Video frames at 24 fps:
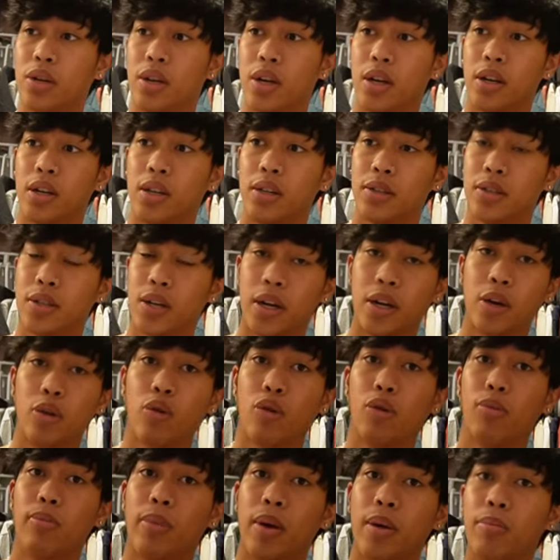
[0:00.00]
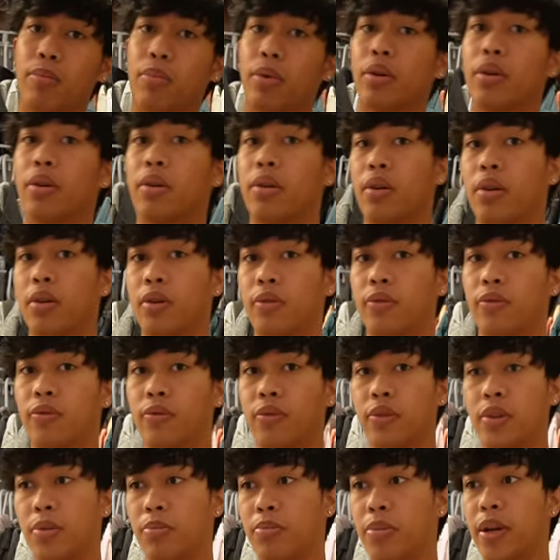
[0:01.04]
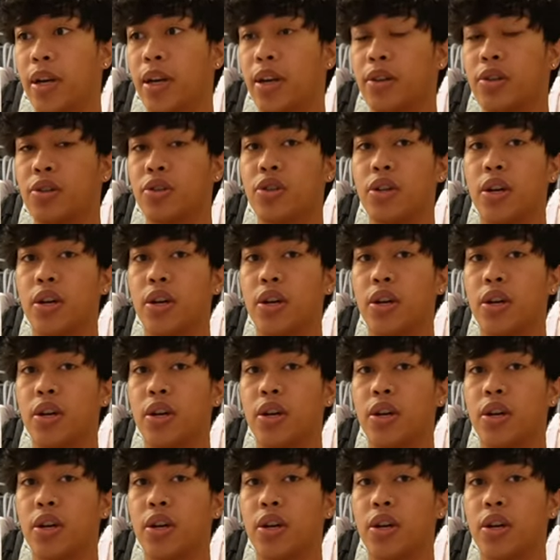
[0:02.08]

and integral member of the biggest